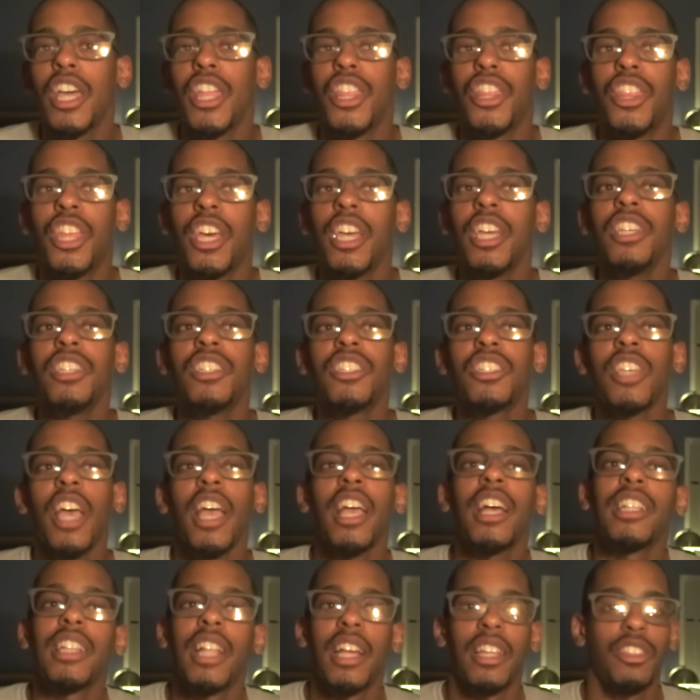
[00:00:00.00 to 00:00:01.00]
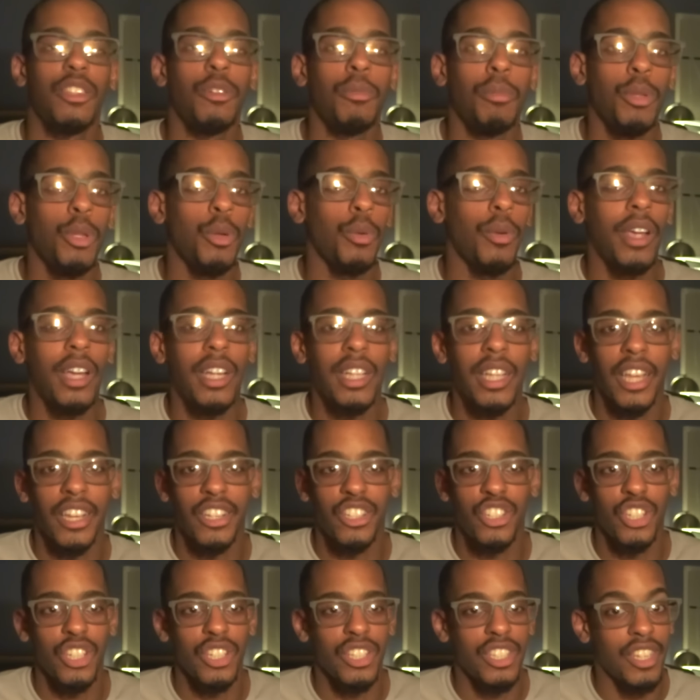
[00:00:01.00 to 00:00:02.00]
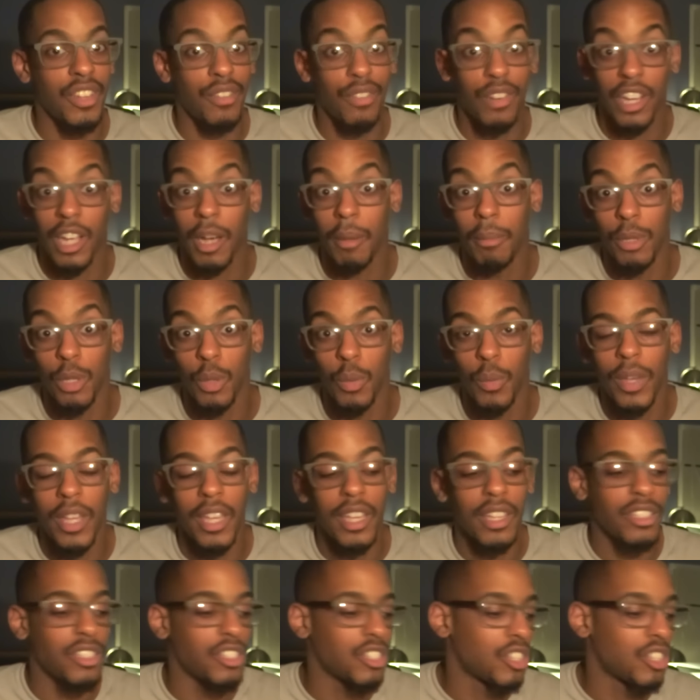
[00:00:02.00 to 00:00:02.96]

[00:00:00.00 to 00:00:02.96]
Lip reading: they cycle out their Blu-ray collections every couple of weeks.